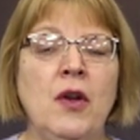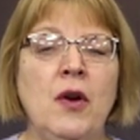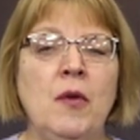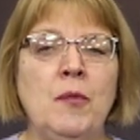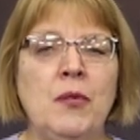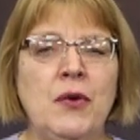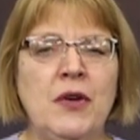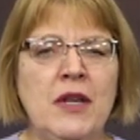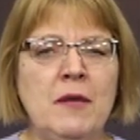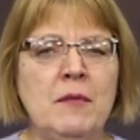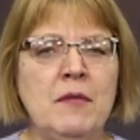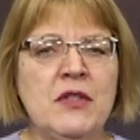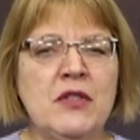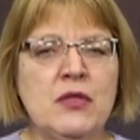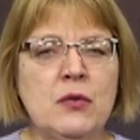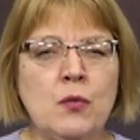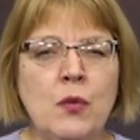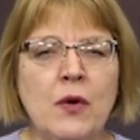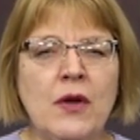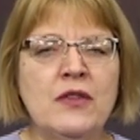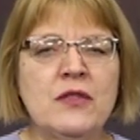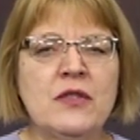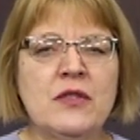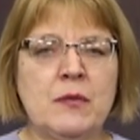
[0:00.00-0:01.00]
pretty much
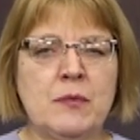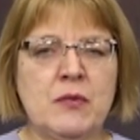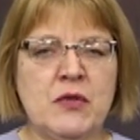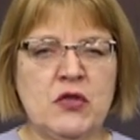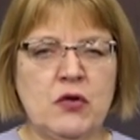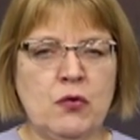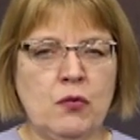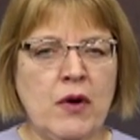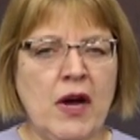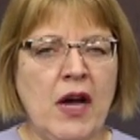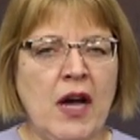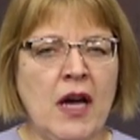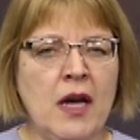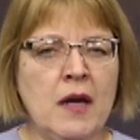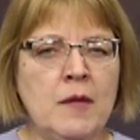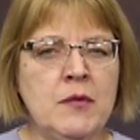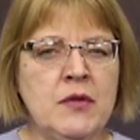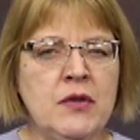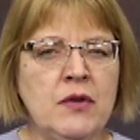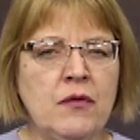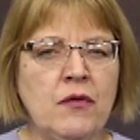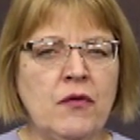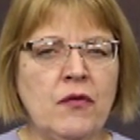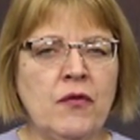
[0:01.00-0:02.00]
well
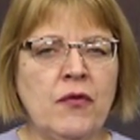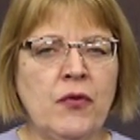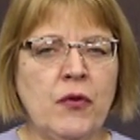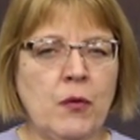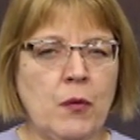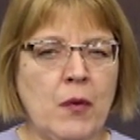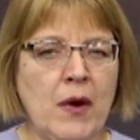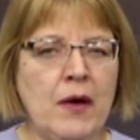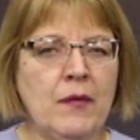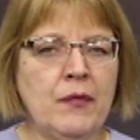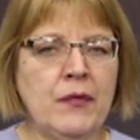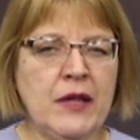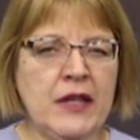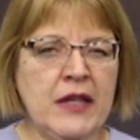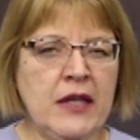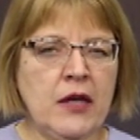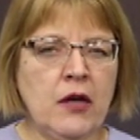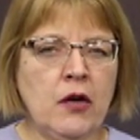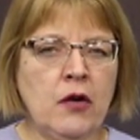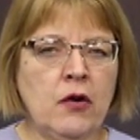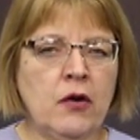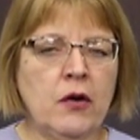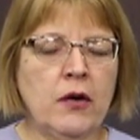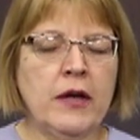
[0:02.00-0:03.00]
subscribed throughout the
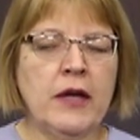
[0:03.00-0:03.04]
year.